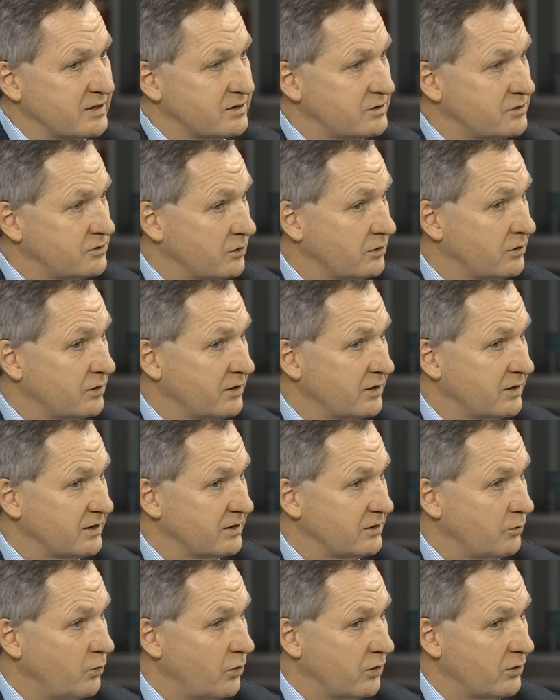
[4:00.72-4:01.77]
is suddenly
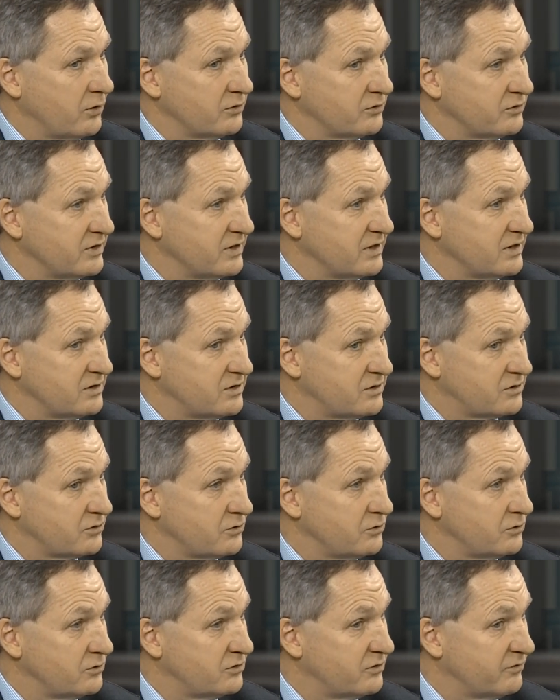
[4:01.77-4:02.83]
the world needs
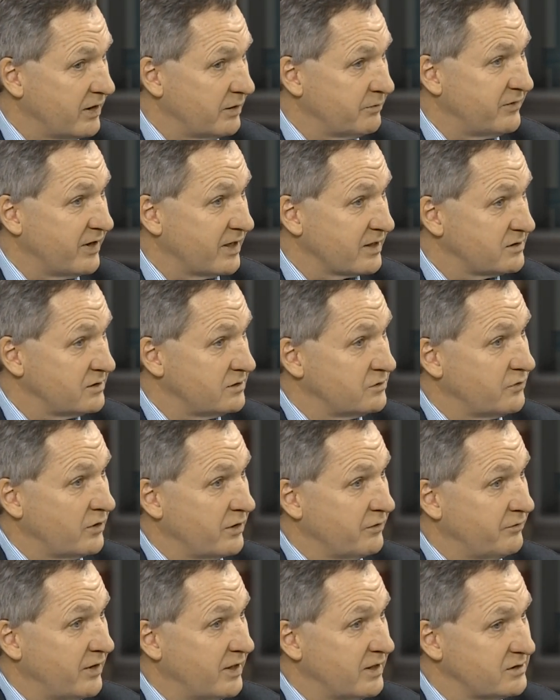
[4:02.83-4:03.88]
to develop vaccines very
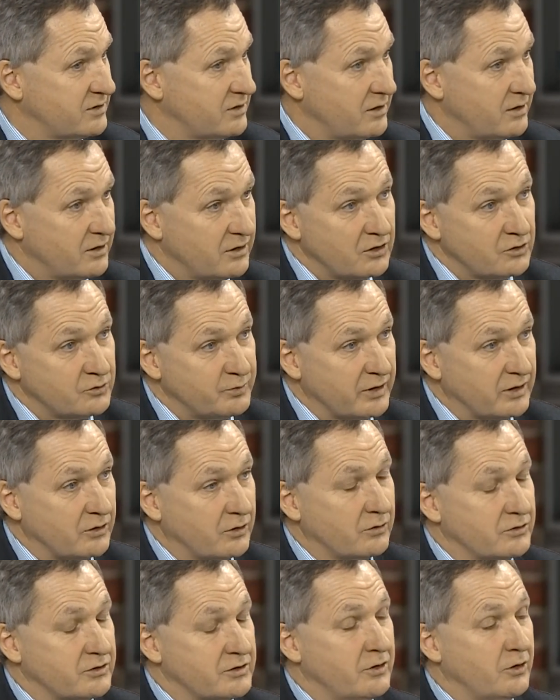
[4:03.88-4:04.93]
fast. It's been
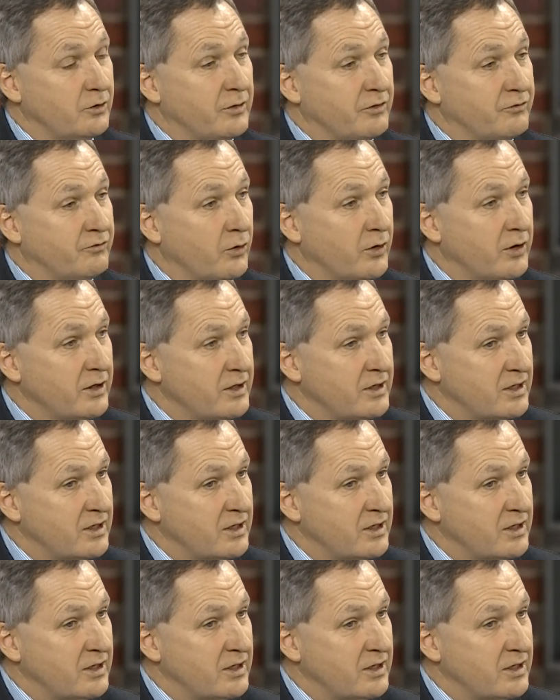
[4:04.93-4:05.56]
going slow before.